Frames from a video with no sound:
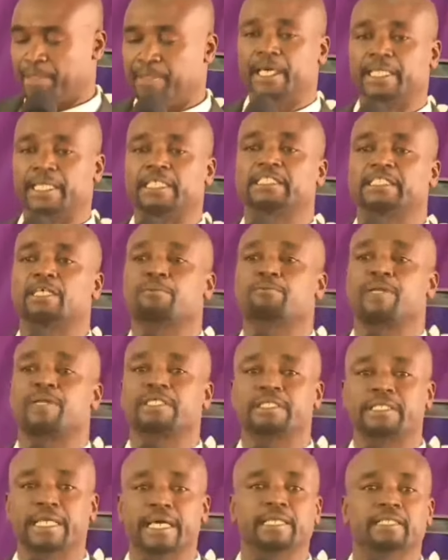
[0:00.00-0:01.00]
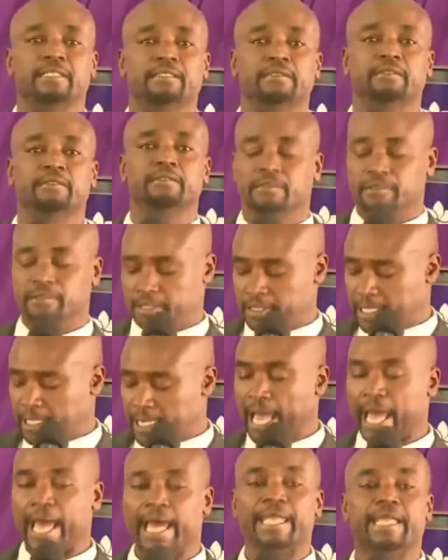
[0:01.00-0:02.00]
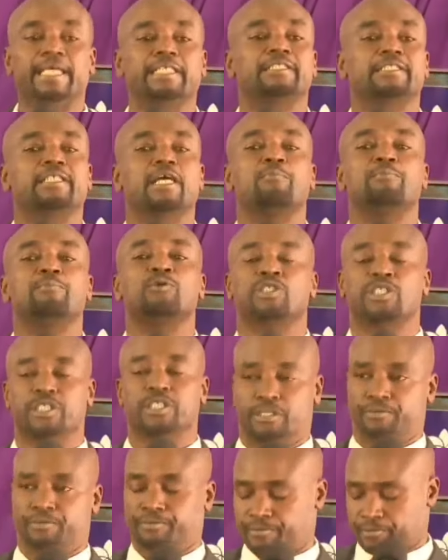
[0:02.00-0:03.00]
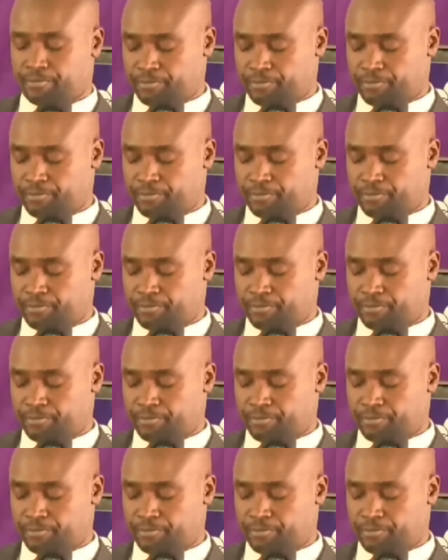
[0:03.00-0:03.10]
That is the president and his deputy,